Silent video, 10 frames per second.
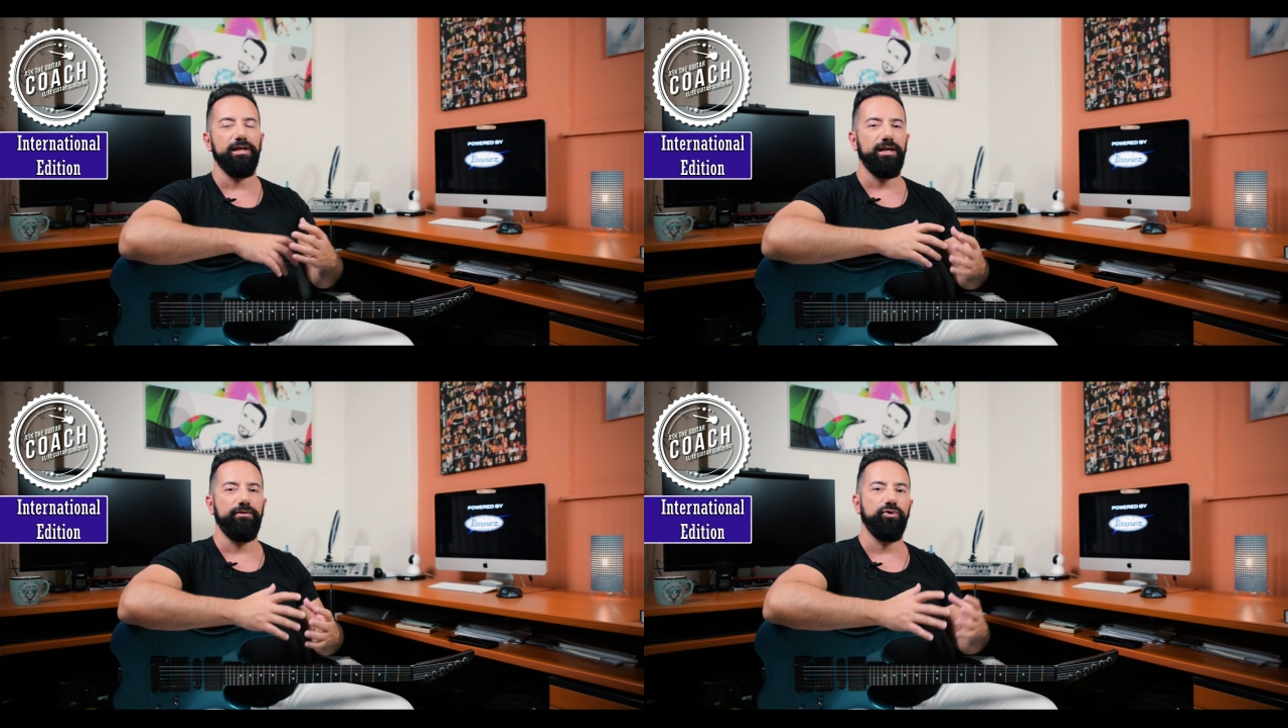
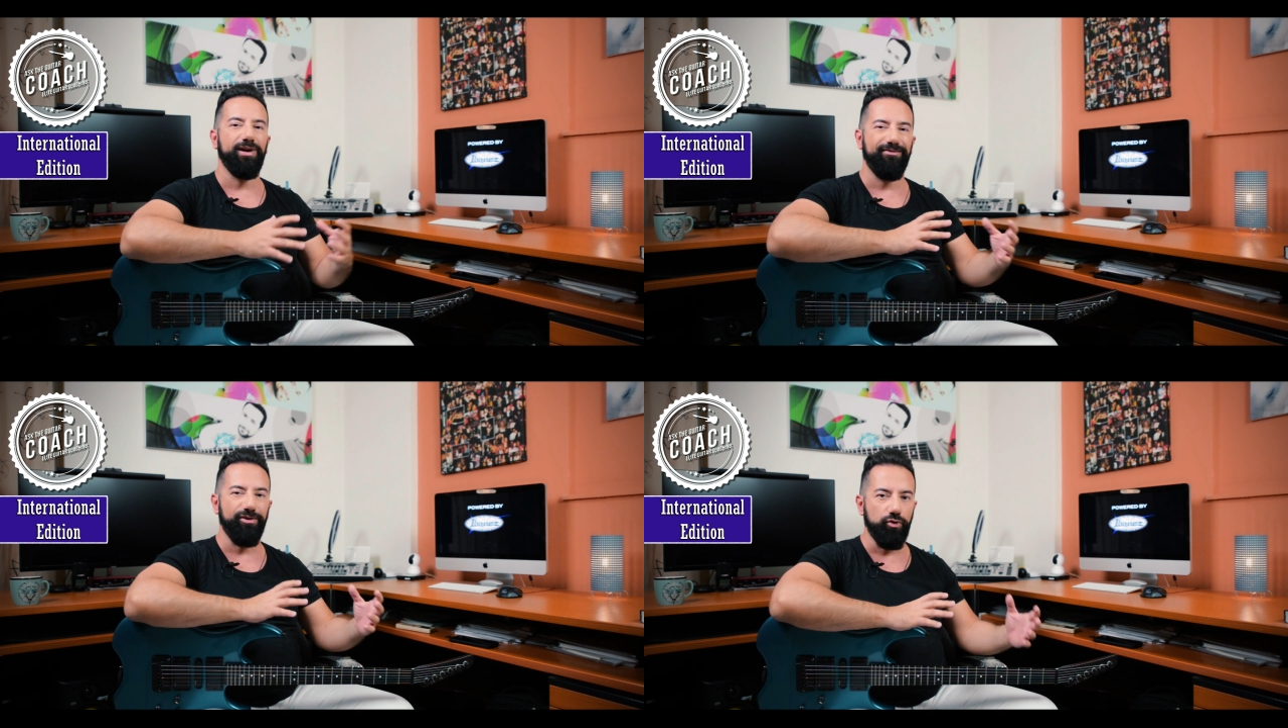if you
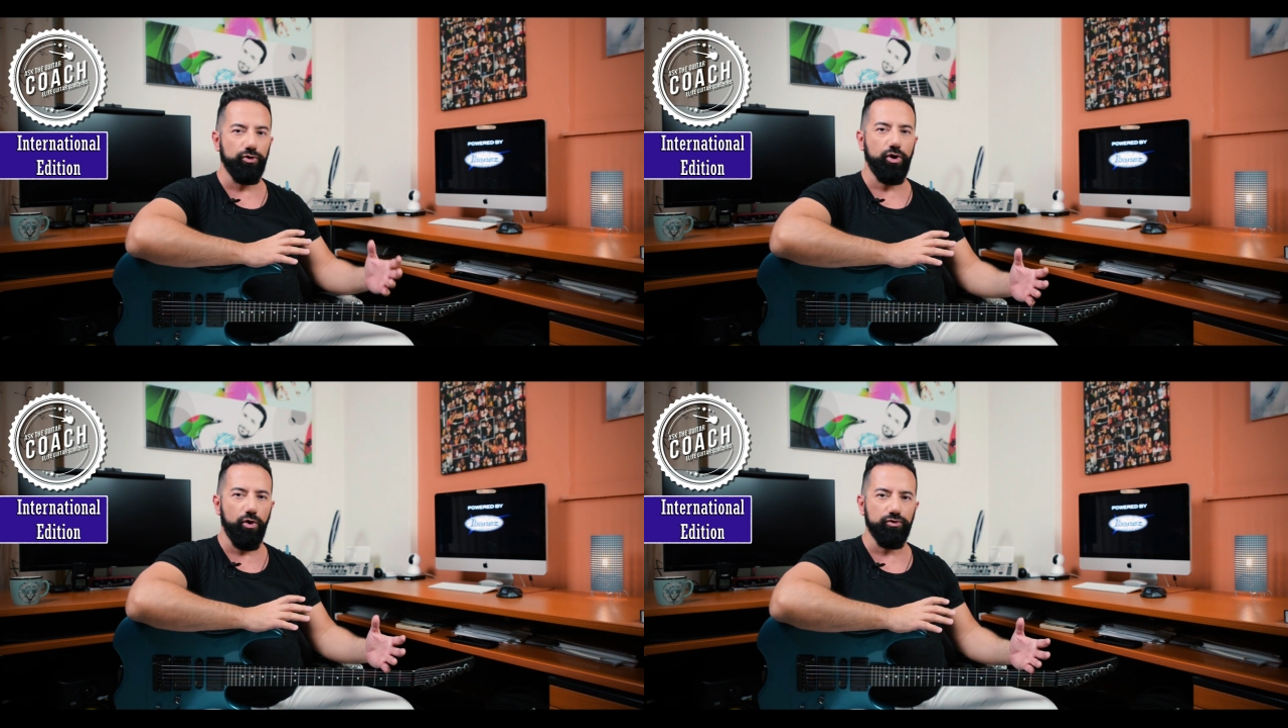have a
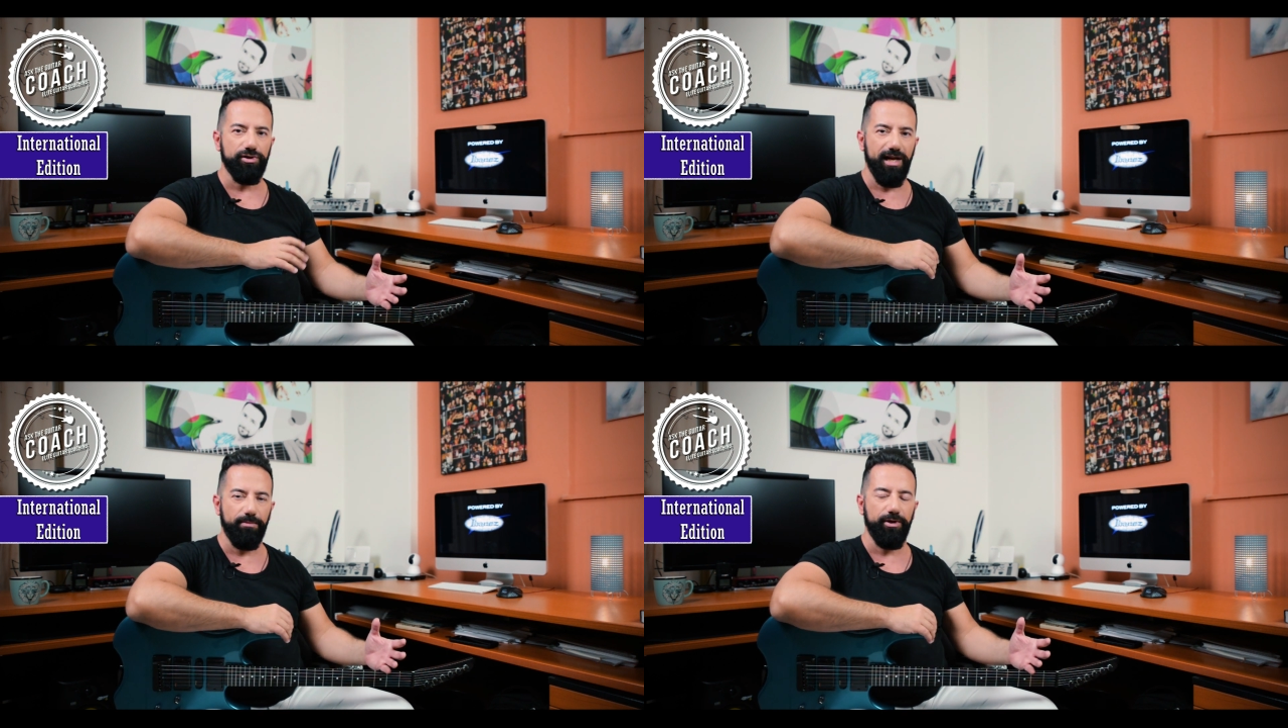good coach
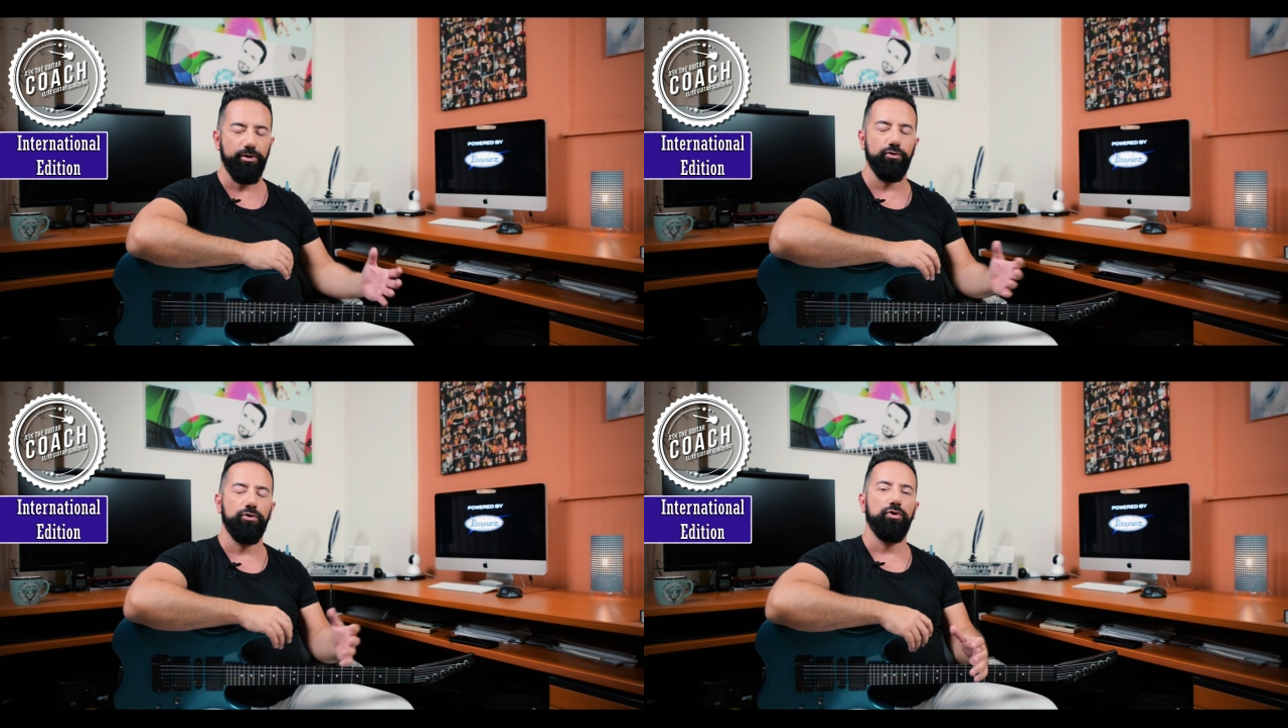helping
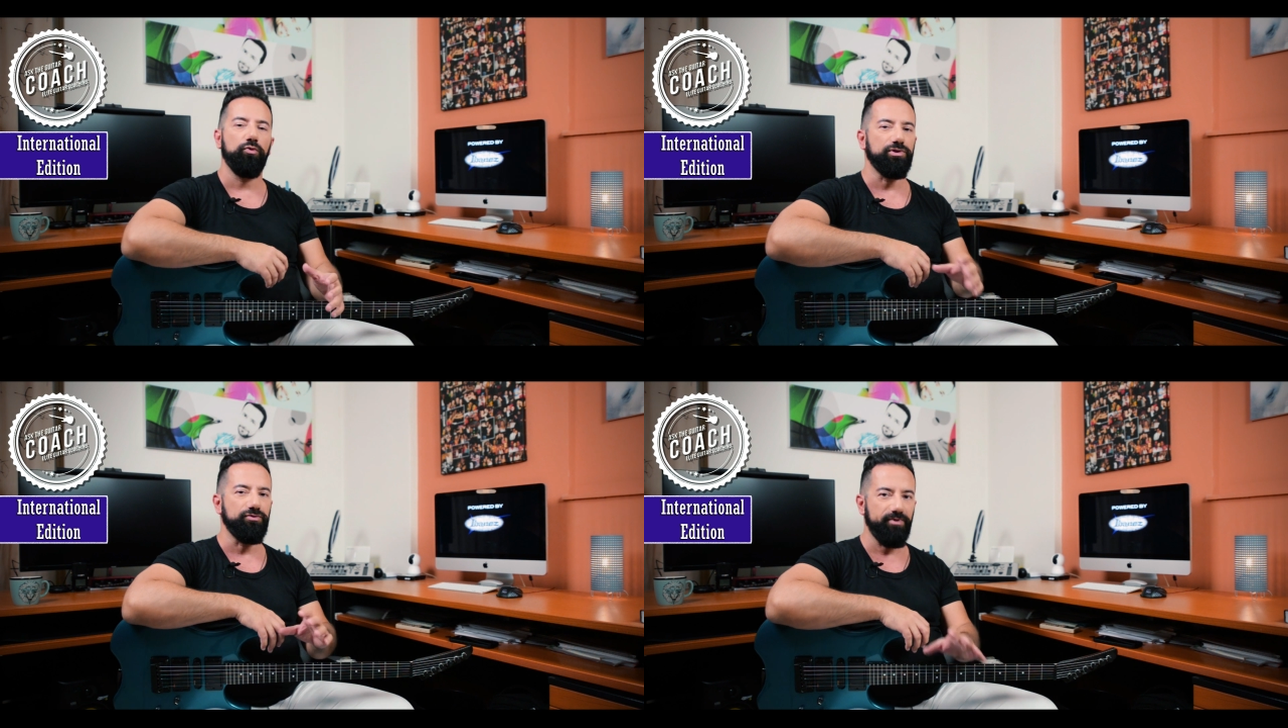you,
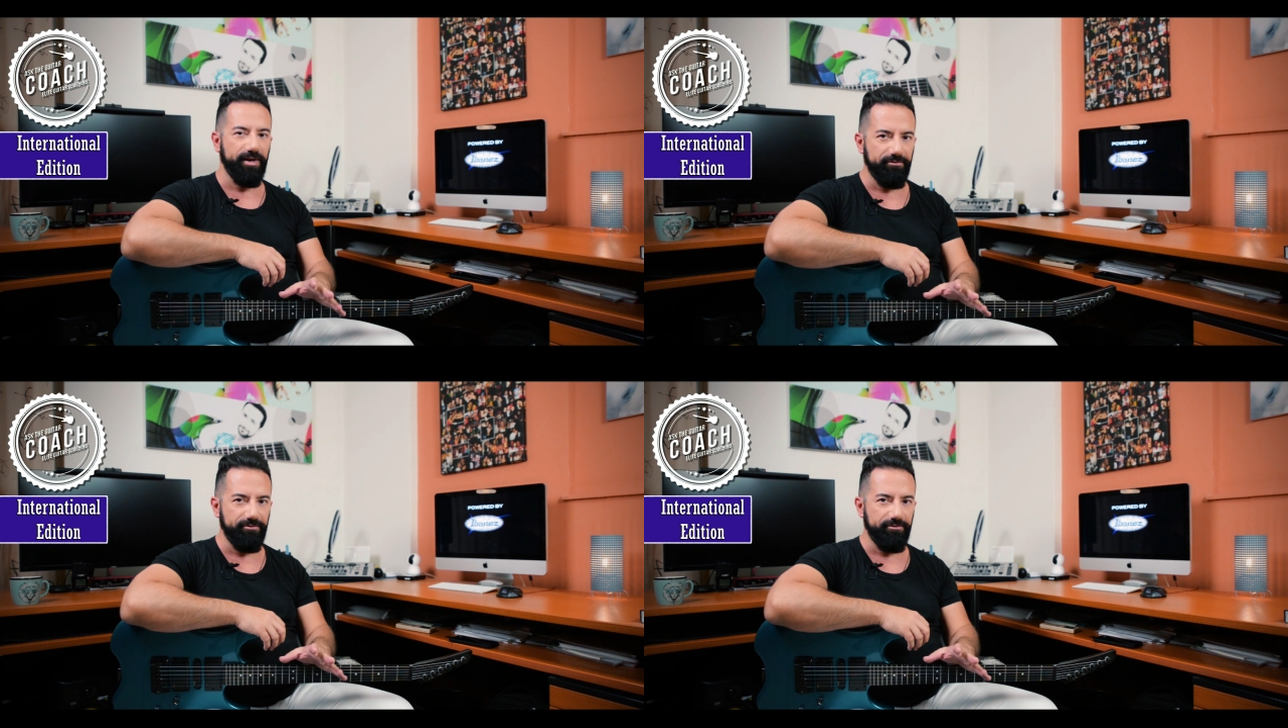which is very,